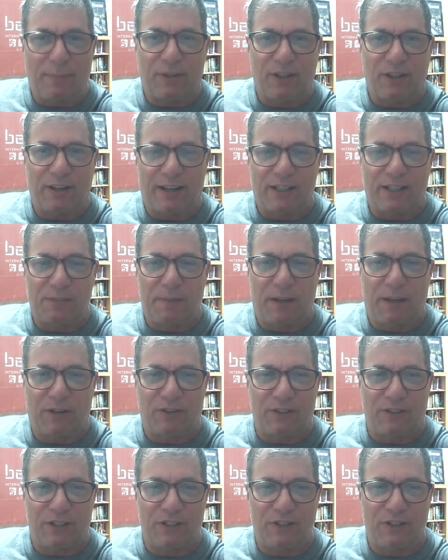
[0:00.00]
at the next
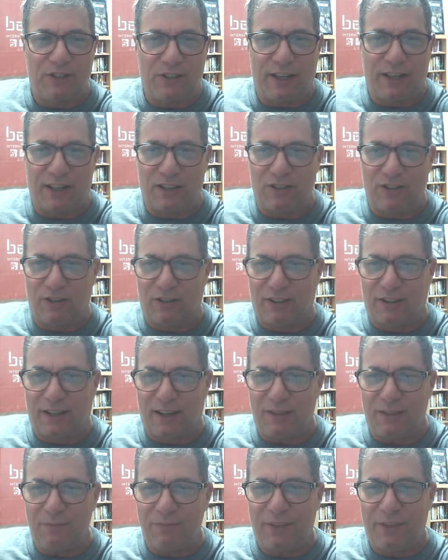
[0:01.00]
penalty tent,
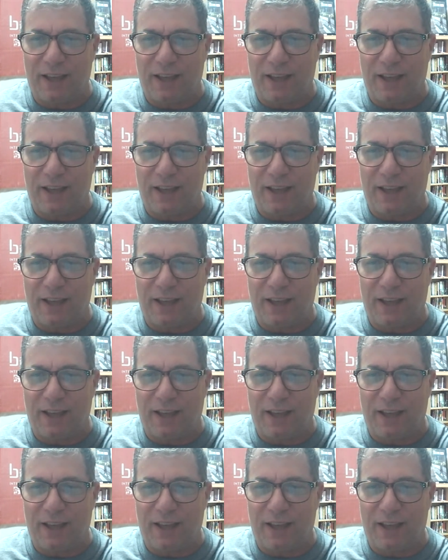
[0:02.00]
okay?